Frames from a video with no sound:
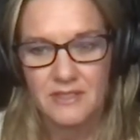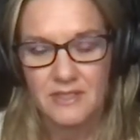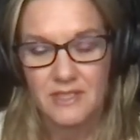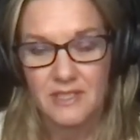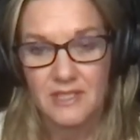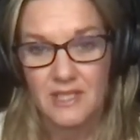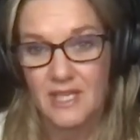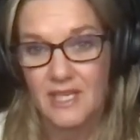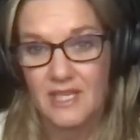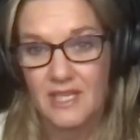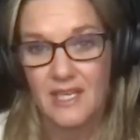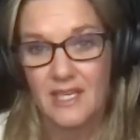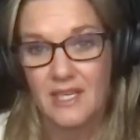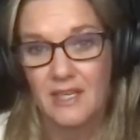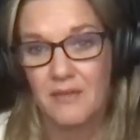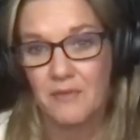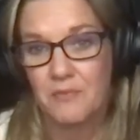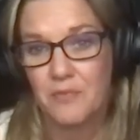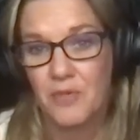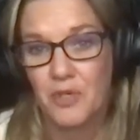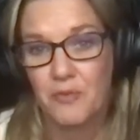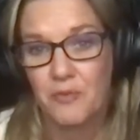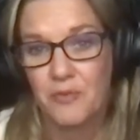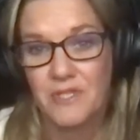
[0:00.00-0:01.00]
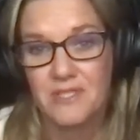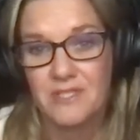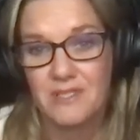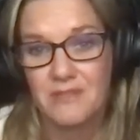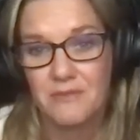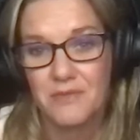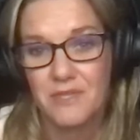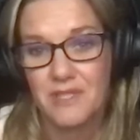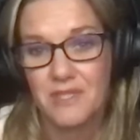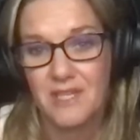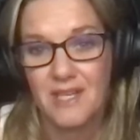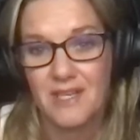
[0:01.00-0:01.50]
Like, I purposely
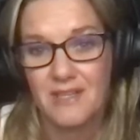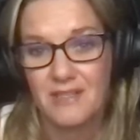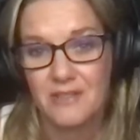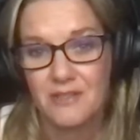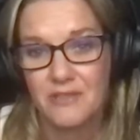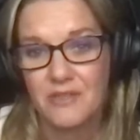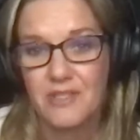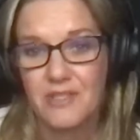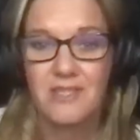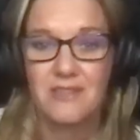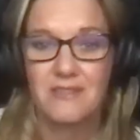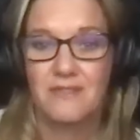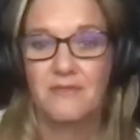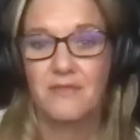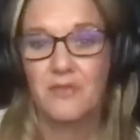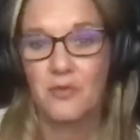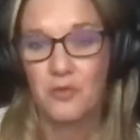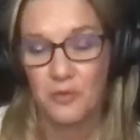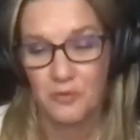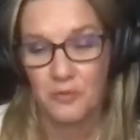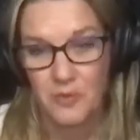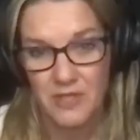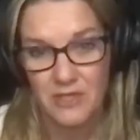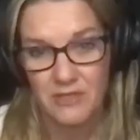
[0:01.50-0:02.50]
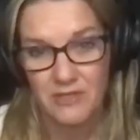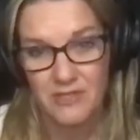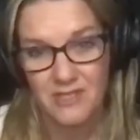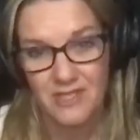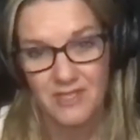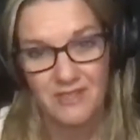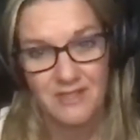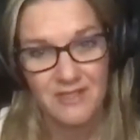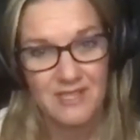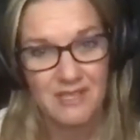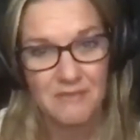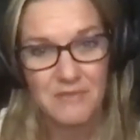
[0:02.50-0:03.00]
would not drink 4 beers on
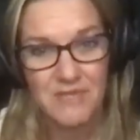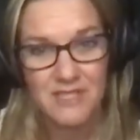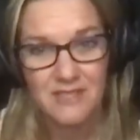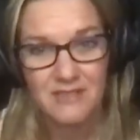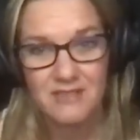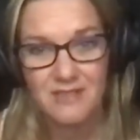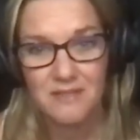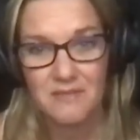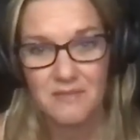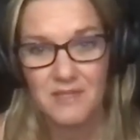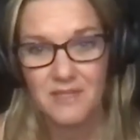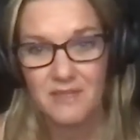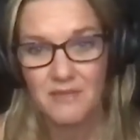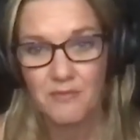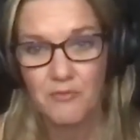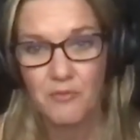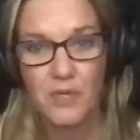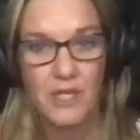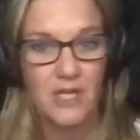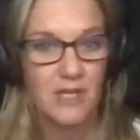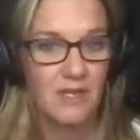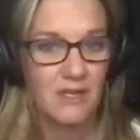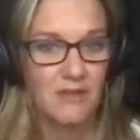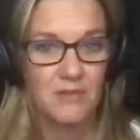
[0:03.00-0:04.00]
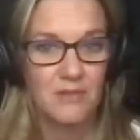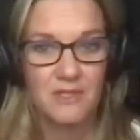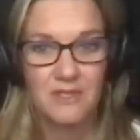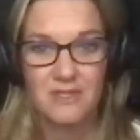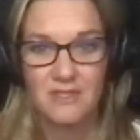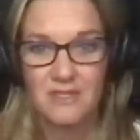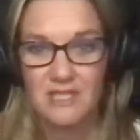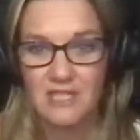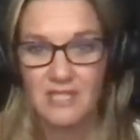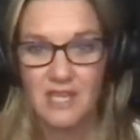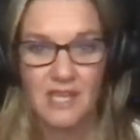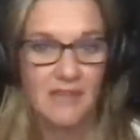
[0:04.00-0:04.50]
an empty stomach, but I
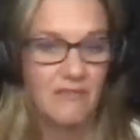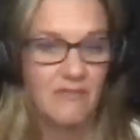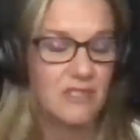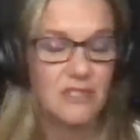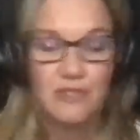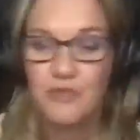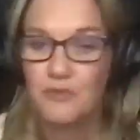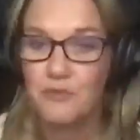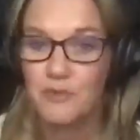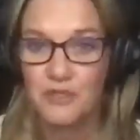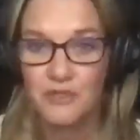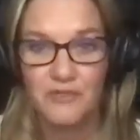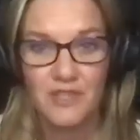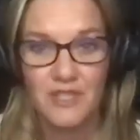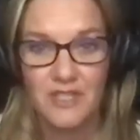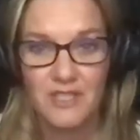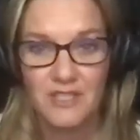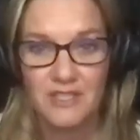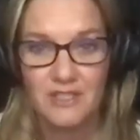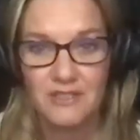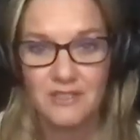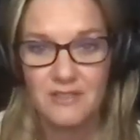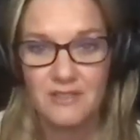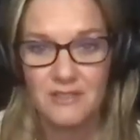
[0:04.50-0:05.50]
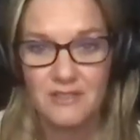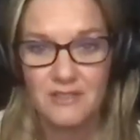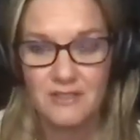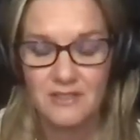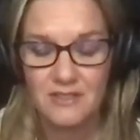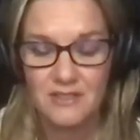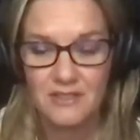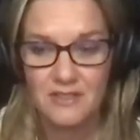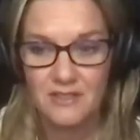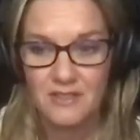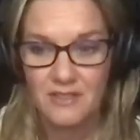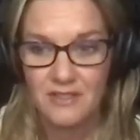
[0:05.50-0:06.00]
was having so much fun.
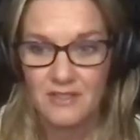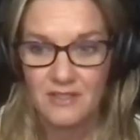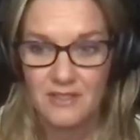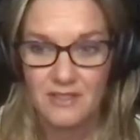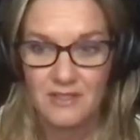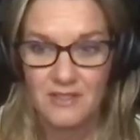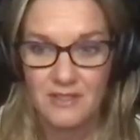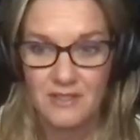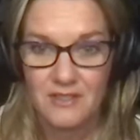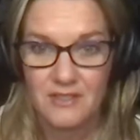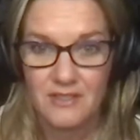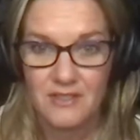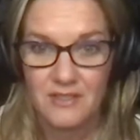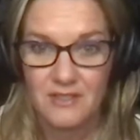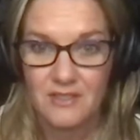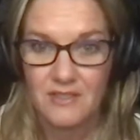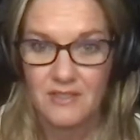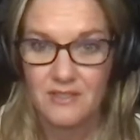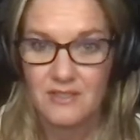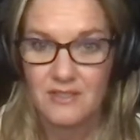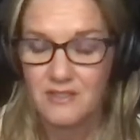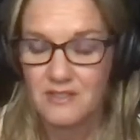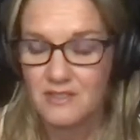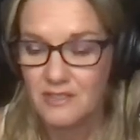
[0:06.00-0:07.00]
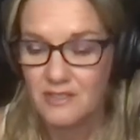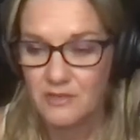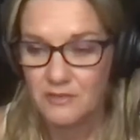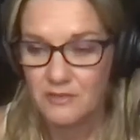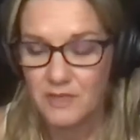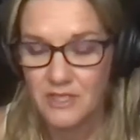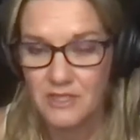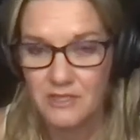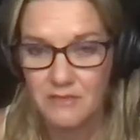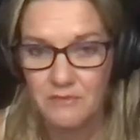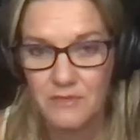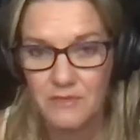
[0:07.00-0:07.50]
The
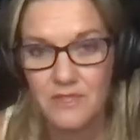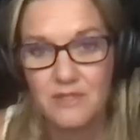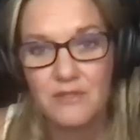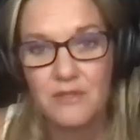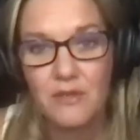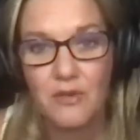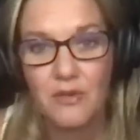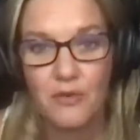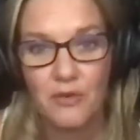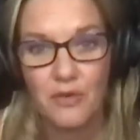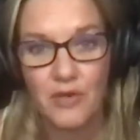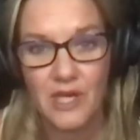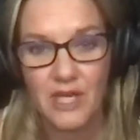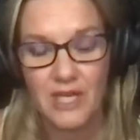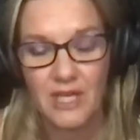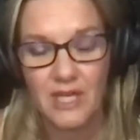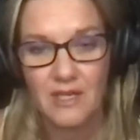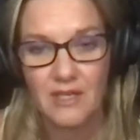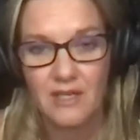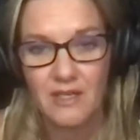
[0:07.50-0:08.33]
situation was so great.